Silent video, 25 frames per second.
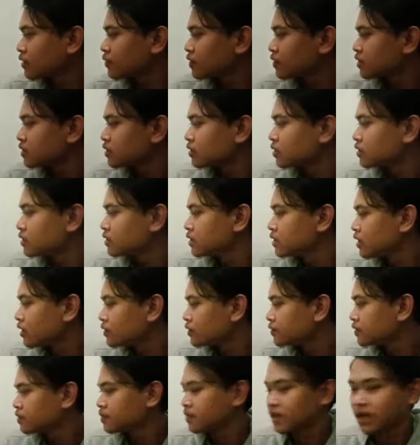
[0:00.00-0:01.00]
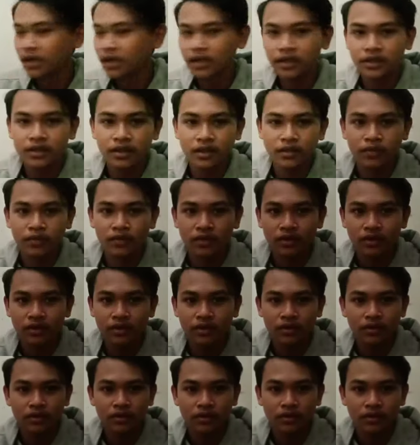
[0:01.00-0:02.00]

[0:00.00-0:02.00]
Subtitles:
phonology of the phrase and word.